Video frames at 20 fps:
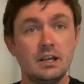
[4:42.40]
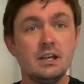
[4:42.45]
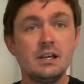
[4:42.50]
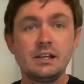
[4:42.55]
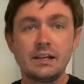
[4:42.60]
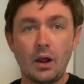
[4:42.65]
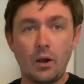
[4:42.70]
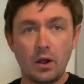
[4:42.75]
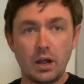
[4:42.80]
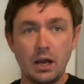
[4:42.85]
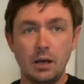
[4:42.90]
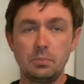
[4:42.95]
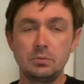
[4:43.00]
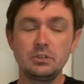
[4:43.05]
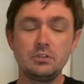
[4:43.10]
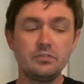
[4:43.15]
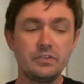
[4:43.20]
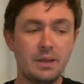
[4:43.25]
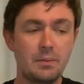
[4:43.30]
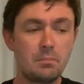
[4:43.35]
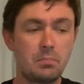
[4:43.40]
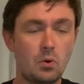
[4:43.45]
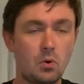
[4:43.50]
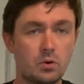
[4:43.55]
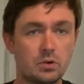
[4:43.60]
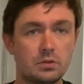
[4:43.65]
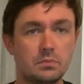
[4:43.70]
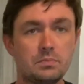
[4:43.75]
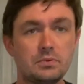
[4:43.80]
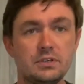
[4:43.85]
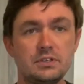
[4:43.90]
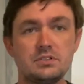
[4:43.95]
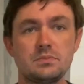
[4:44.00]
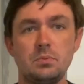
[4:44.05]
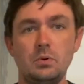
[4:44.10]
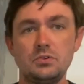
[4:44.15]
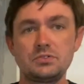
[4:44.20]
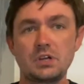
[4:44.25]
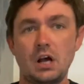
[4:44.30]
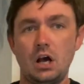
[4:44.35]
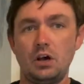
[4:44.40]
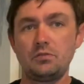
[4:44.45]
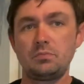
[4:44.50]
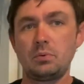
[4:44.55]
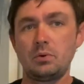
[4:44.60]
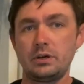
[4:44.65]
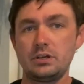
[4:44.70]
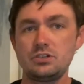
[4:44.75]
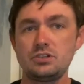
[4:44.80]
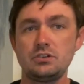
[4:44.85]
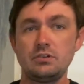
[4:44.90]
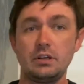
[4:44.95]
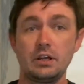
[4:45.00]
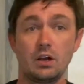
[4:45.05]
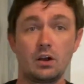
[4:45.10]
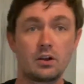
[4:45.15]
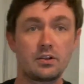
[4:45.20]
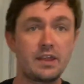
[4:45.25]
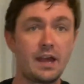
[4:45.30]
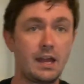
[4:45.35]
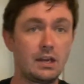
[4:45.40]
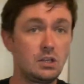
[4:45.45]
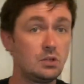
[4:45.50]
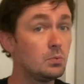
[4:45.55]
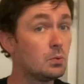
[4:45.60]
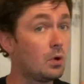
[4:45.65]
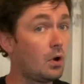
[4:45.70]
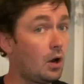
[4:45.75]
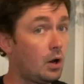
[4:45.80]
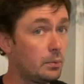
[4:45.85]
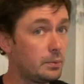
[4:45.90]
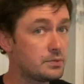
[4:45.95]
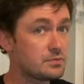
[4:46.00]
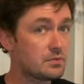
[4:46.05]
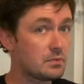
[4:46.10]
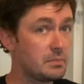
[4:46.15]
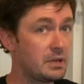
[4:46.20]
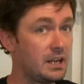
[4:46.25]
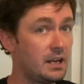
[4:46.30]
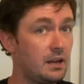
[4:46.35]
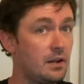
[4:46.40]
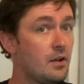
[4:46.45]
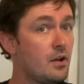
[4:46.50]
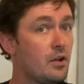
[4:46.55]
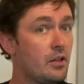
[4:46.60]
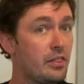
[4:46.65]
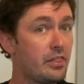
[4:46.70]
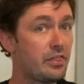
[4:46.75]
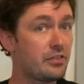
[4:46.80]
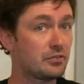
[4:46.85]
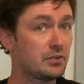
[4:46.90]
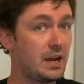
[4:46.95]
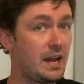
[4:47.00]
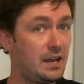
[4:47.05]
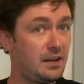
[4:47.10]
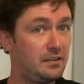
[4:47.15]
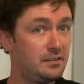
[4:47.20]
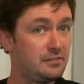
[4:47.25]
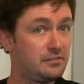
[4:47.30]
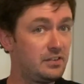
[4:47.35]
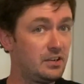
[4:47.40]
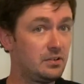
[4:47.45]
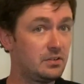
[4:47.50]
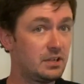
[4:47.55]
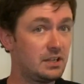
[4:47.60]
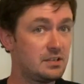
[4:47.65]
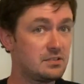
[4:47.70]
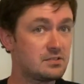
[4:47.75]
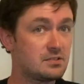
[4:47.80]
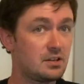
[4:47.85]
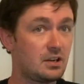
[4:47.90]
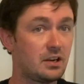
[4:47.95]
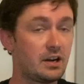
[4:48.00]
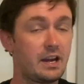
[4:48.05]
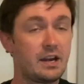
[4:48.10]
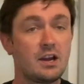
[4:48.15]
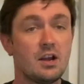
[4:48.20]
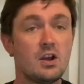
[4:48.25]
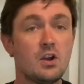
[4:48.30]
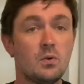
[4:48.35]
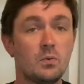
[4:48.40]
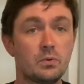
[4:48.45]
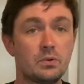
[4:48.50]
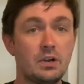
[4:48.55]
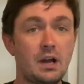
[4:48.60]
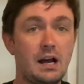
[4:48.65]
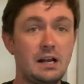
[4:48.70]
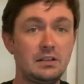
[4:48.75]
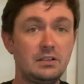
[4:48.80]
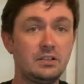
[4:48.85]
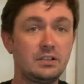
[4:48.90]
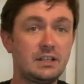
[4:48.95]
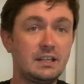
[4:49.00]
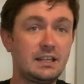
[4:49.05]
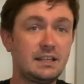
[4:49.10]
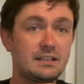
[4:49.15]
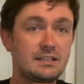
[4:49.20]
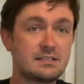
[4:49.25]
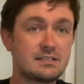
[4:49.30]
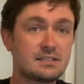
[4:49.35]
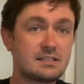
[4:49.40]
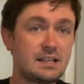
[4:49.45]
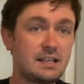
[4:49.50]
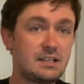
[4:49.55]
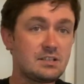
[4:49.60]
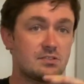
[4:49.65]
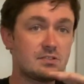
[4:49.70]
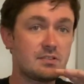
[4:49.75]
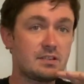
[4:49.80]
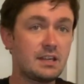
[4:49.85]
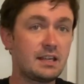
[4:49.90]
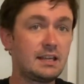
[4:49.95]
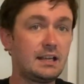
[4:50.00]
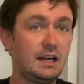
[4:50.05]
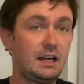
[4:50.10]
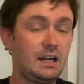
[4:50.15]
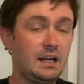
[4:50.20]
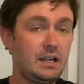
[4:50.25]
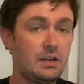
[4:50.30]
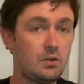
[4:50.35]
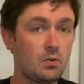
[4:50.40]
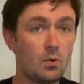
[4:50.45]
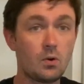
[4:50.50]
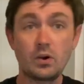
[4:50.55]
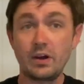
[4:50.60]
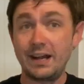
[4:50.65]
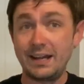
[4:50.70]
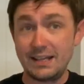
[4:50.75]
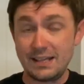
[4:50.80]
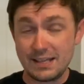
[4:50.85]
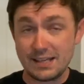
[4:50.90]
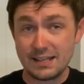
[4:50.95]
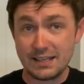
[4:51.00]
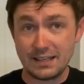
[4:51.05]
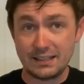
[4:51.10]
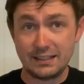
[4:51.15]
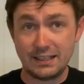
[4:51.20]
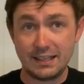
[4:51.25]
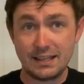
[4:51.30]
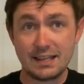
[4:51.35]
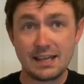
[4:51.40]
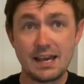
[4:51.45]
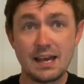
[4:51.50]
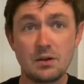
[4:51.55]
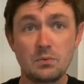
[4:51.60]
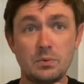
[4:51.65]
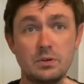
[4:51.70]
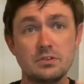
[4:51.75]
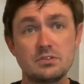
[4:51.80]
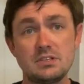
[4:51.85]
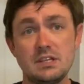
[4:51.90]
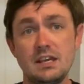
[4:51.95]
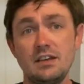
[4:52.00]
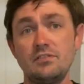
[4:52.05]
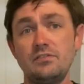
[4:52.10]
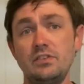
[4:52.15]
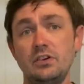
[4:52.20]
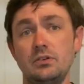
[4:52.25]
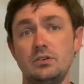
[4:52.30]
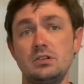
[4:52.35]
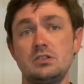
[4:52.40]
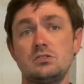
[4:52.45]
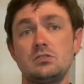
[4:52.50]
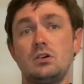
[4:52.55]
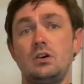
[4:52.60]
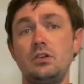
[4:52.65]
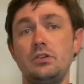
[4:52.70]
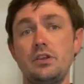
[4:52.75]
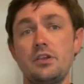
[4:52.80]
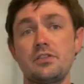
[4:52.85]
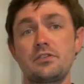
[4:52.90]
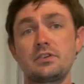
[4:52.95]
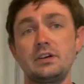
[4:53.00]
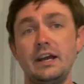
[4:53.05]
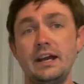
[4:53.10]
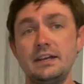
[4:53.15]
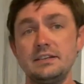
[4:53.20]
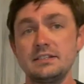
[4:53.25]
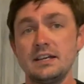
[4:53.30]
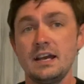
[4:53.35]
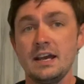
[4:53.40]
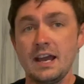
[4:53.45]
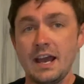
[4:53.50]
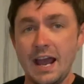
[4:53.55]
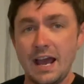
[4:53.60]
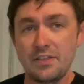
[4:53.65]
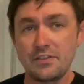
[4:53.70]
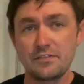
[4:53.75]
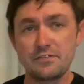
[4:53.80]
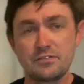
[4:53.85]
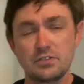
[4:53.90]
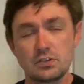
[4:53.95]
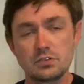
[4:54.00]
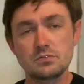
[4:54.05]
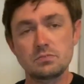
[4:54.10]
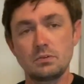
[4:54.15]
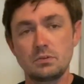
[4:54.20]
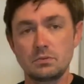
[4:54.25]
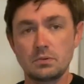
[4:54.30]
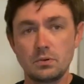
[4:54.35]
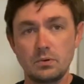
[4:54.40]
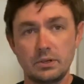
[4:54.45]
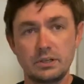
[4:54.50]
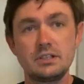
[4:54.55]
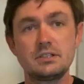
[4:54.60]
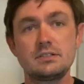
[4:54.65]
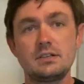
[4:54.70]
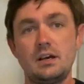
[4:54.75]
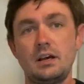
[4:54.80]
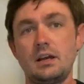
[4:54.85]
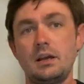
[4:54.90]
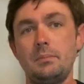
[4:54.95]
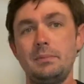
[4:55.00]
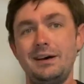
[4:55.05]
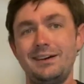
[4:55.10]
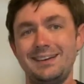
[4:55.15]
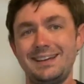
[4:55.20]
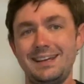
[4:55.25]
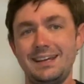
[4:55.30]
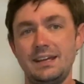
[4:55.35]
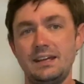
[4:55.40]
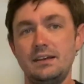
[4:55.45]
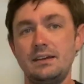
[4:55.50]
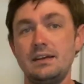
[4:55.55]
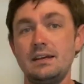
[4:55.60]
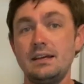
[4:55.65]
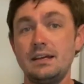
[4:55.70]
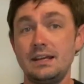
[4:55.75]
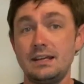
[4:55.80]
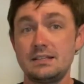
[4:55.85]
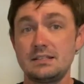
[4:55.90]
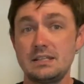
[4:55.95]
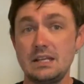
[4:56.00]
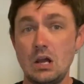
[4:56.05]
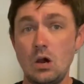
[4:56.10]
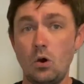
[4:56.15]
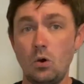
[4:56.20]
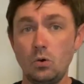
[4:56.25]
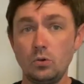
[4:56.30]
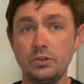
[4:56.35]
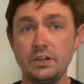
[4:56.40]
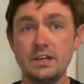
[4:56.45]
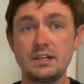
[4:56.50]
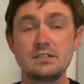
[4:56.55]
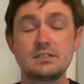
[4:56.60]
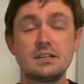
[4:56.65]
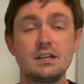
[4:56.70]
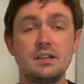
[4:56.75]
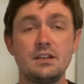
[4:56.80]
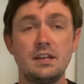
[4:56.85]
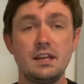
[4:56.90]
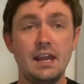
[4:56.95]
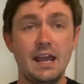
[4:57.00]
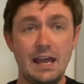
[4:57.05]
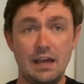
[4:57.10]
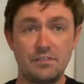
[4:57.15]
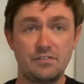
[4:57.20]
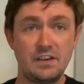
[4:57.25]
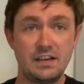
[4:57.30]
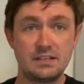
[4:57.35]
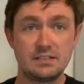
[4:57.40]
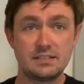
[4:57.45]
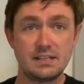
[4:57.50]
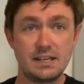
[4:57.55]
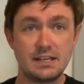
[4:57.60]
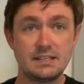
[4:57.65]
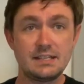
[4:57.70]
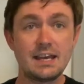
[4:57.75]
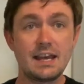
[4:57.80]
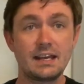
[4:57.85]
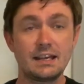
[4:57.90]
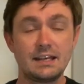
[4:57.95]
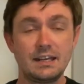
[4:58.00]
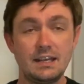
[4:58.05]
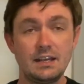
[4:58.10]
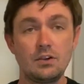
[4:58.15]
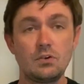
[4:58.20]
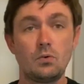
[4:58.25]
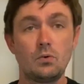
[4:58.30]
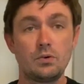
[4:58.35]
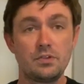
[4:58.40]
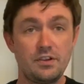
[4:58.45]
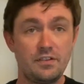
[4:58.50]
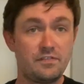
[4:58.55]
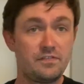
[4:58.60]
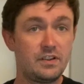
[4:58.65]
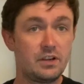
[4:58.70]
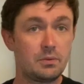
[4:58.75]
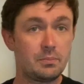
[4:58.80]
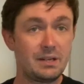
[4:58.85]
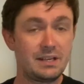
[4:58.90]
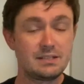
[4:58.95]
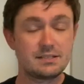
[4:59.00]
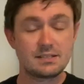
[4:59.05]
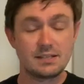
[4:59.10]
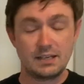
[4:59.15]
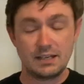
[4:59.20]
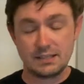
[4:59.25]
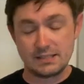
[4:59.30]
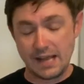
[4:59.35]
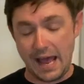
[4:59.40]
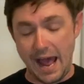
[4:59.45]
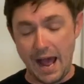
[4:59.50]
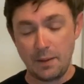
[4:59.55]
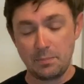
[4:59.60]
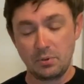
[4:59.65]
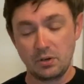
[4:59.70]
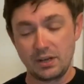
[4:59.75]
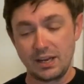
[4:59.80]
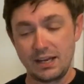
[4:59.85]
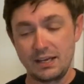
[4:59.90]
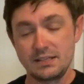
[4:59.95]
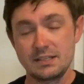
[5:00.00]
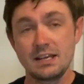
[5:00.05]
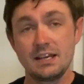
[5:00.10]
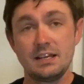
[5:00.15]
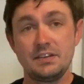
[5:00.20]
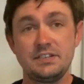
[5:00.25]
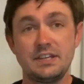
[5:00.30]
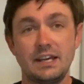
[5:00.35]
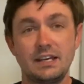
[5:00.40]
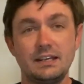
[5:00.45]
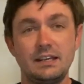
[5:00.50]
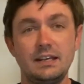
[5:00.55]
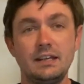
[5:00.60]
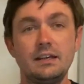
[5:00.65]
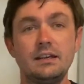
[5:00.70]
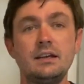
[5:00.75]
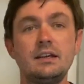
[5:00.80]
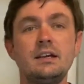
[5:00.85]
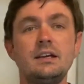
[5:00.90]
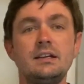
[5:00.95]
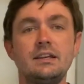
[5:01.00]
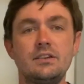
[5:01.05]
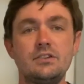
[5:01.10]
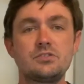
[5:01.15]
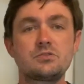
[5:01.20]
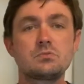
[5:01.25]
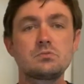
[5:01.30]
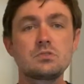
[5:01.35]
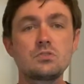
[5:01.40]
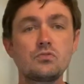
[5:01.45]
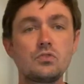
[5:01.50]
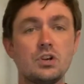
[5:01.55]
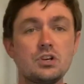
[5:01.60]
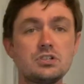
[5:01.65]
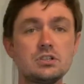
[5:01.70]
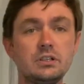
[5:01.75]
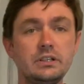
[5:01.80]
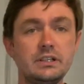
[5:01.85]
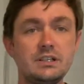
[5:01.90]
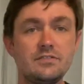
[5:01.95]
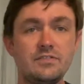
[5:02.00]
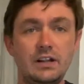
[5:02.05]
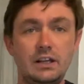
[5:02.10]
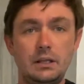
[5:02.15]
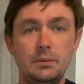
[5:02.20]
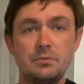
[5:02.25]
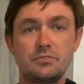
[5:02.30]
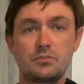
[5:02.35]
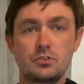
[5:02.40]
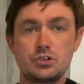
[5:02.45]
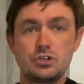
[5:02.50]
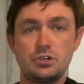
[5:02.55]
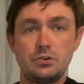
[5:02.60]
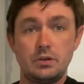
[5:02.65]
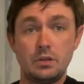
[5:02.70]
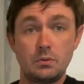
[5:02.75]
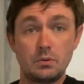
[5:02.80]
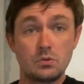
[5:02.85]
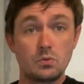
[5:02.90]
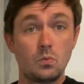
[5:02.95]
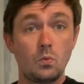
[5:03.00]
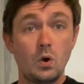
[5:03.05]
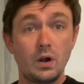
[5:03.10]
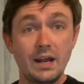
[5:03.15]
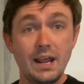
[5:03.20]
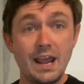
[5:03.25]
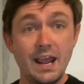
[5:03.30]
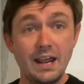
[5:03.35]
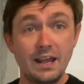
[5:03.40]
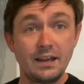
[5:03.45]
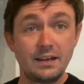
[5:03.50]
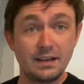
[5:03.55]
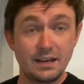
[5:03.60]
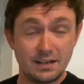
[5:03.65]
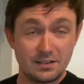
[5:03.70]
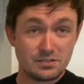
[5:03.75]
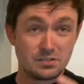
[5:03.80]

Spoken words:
Now, a couple of important principles of point shooting are that you will always remain threat focused, all right? We're not looking at the sights or the gun or anything like that. We're staying focused on the threat. And the first one we're going to talk about again is the oldest, the FSA technique, or the Fairbairn-Sykes-Applegate Now, this was originally developed for shooting with one hand, and as a